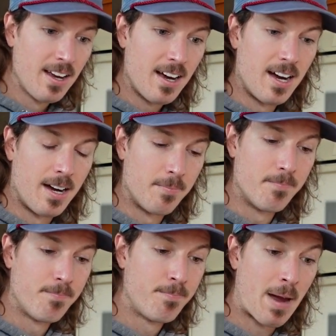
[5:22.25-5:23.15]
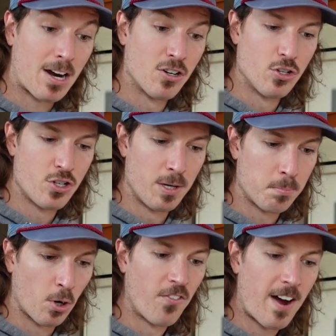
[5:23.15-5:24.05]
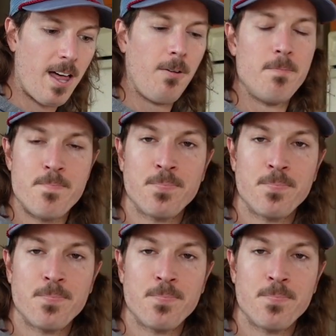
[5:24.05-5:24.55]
macronutrient profile.